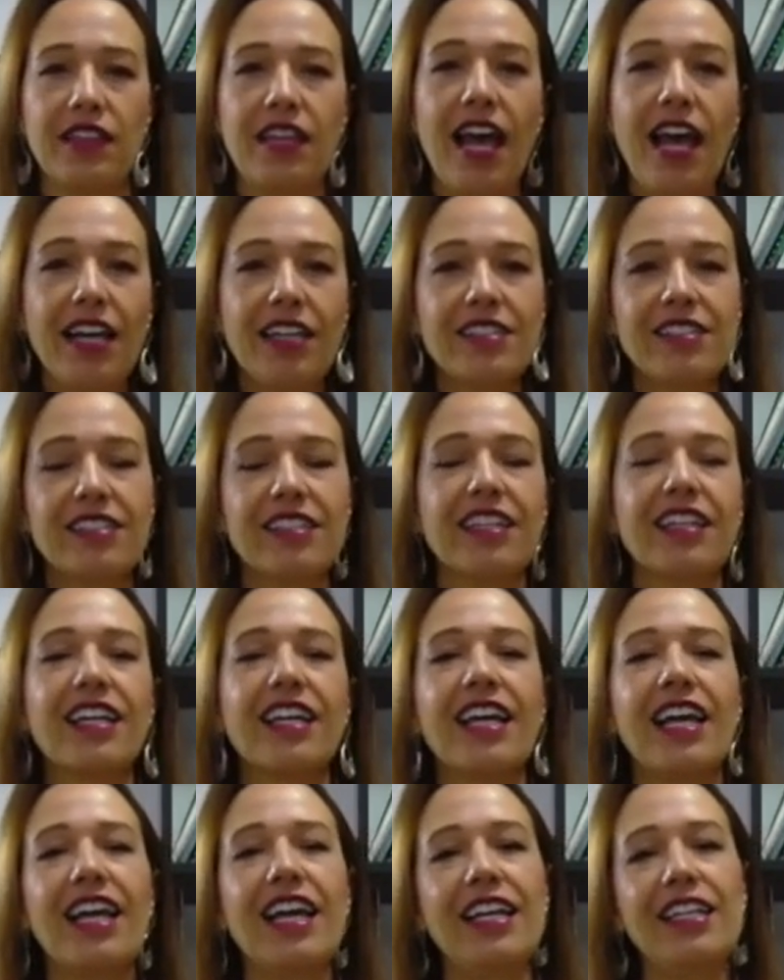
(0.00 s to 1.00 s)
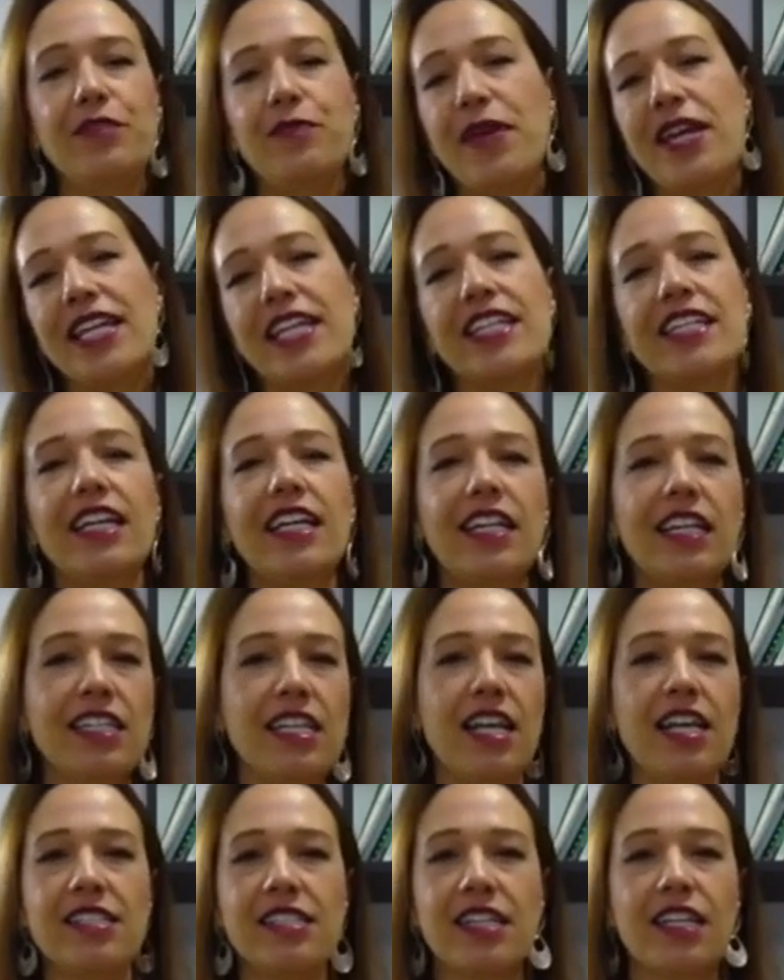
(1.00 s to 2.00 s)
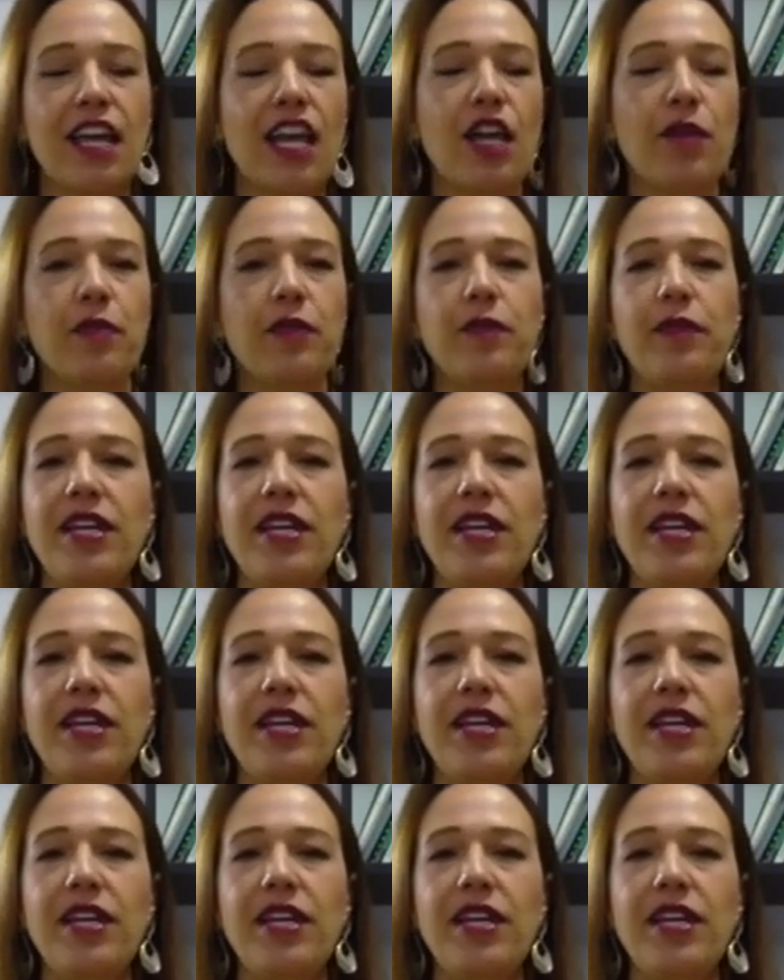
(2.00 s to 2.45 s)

that and make it as a game.